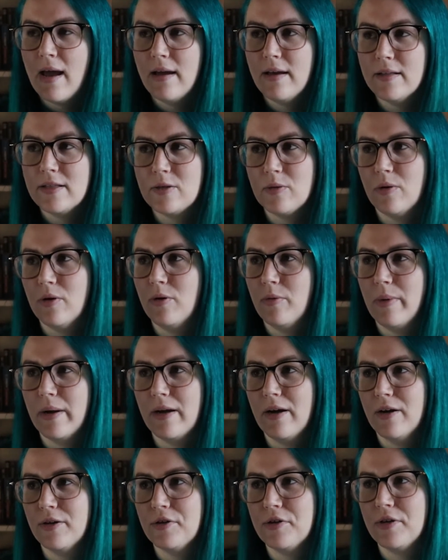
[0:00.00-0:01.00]
It's, oh my
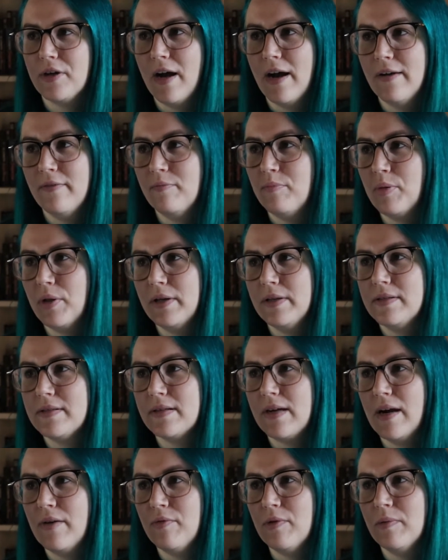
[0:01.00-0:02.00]
gosh, I've played
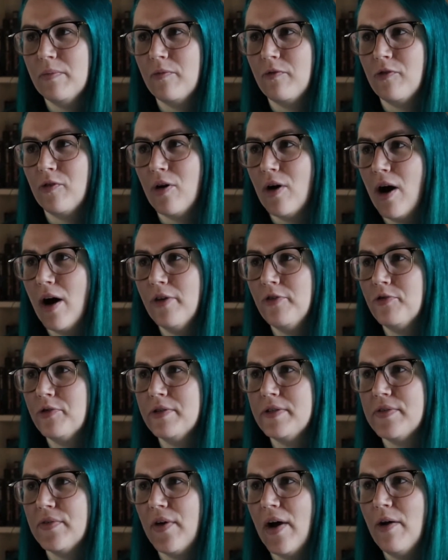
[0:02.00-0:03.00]
Skyrim for
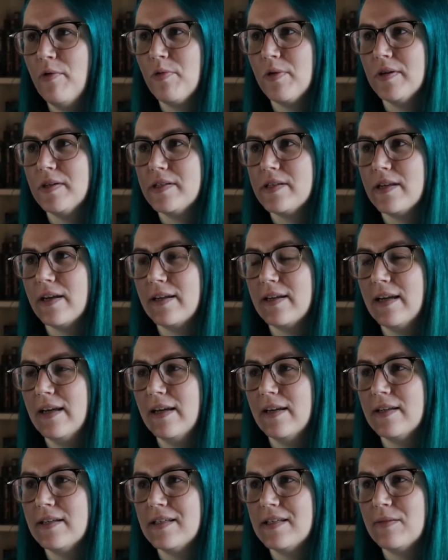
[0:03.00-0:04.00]
hundreds of hours. I
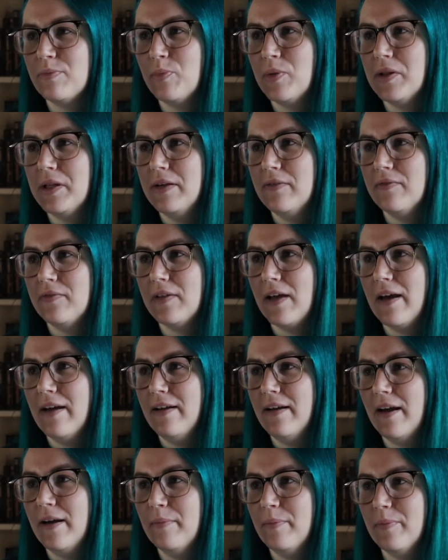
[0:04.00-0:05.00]
can't believe
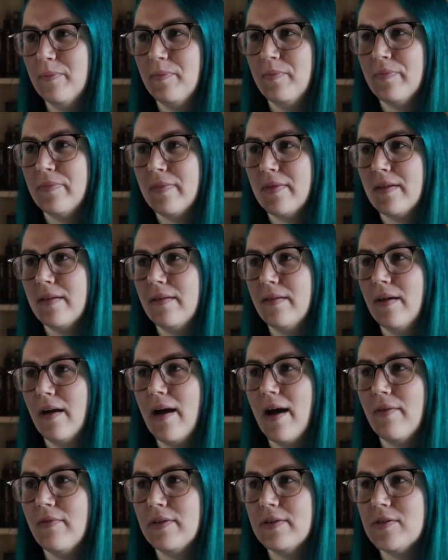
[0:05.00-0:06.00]
that I'm
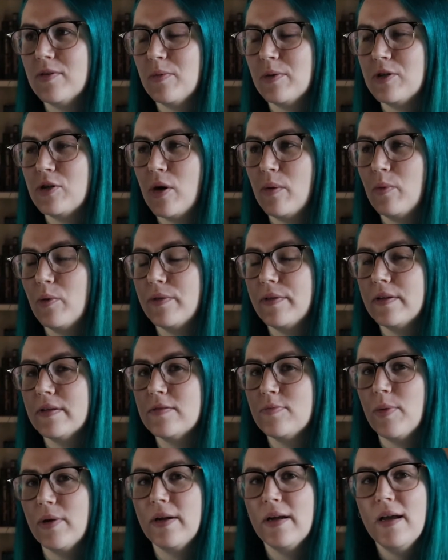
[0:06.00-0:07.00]
having so much trouble with this,
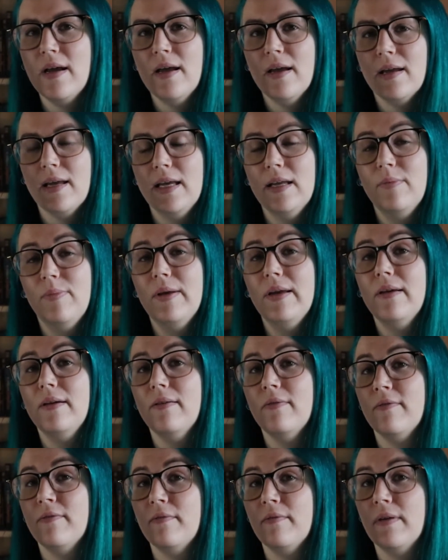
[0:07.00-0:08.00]
but he'd be
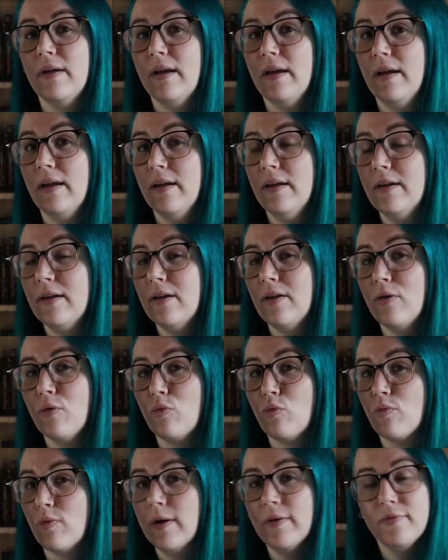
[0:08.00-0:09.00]
in
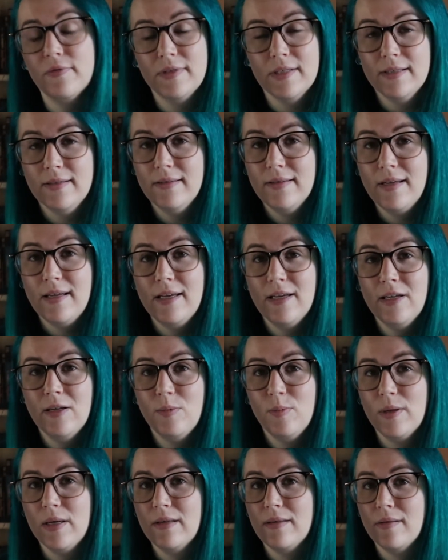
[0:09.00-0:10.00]
Riften.
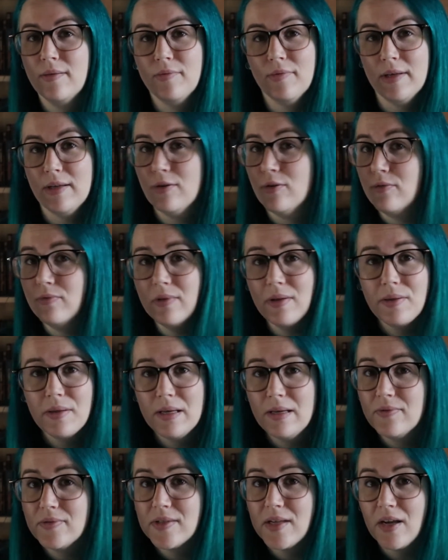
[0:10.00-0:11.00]
He'd be the leader of the
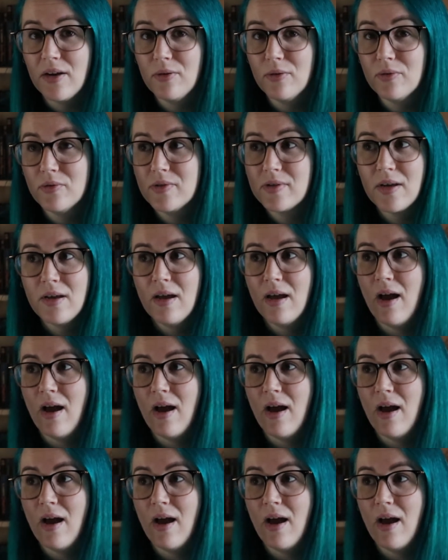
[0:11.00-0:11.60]
Thieves Guild.